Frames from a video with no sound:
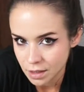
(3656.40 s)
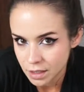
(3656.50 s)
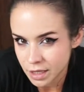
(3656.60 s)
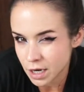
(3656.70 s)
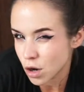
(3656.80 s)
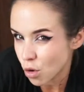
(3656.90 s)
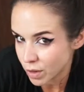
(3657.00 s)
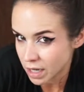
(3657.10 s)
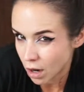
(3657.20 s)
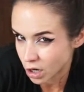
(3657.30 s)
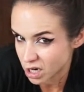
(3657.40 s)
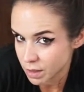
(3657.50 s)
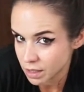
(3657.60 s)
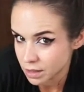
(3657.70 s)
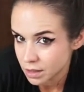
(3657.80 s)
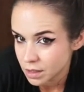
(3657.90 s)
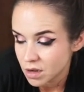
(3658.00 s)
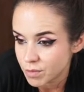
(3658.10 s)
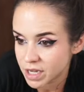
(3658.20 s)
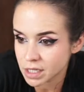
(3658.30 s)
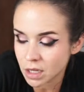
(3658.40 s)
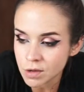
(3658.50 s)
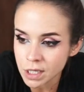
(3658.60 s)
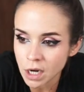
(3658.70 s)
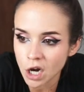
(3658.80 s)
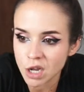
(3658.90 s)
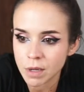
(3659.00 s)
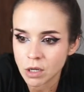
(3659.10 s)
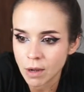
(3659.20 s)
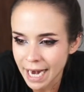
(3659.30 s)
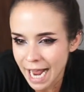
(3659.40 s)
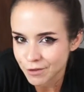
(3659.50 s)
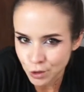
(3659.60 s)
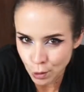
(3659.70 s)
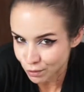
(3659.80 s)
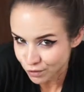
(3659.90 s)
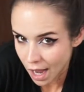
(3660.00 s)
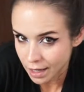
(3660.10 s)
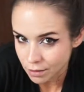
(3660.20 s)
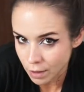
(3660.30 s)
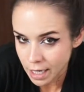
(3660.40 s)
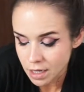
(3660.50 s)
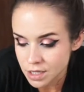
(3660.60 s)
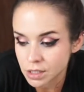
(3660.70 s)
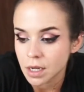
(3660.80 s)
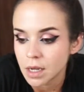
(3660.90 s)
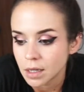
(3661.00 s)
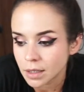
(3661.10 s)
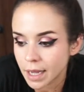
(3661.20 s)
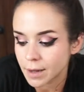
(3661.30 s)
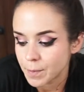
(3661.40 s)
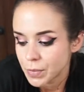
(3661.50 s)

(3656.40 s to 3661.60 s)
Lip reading: than an opening argument, because a closing argument you kind of have to do on the fly, right? Because like